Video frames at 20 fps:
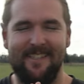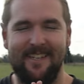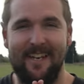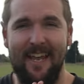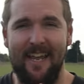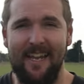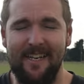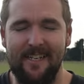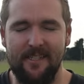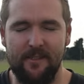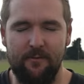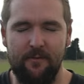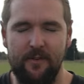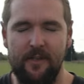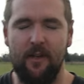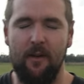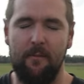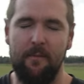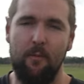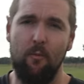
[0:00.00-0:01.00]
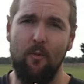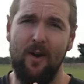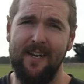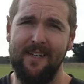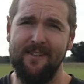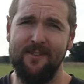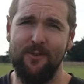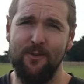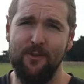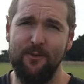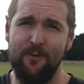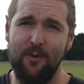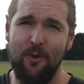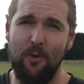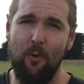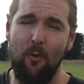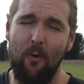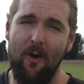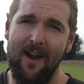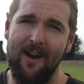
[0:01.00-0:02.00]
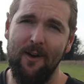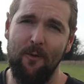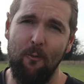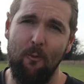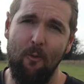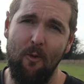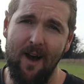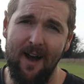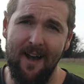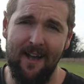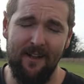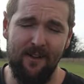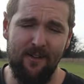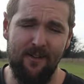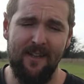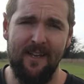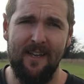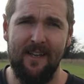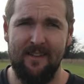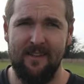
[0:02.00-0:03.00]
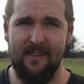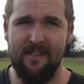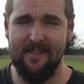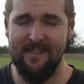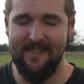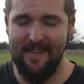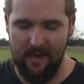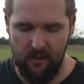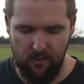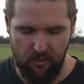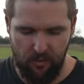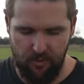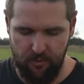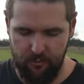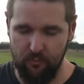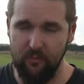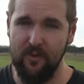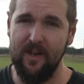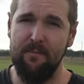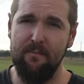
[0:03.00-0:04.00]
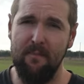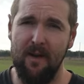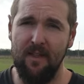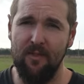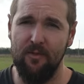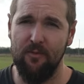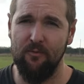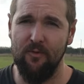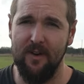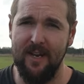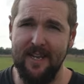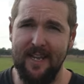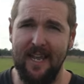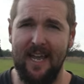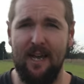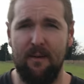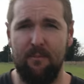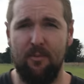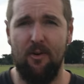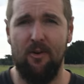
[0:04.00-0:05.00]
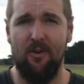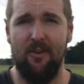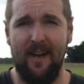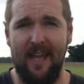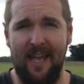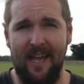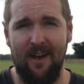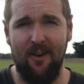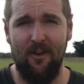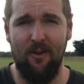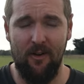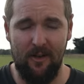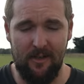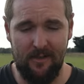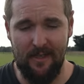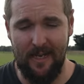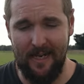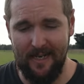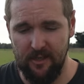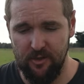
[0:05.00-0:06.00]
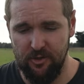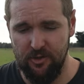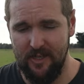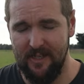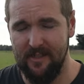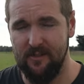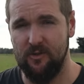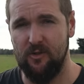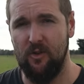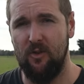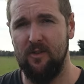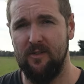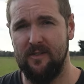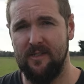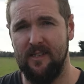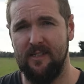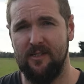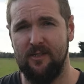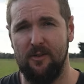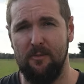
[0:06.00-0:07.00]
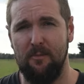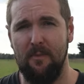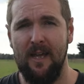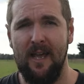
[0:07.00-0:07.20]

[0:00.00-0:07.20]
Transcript: today is a video I've been waiting to do for quite a while. This is our 3-month recap on our energy and solar system,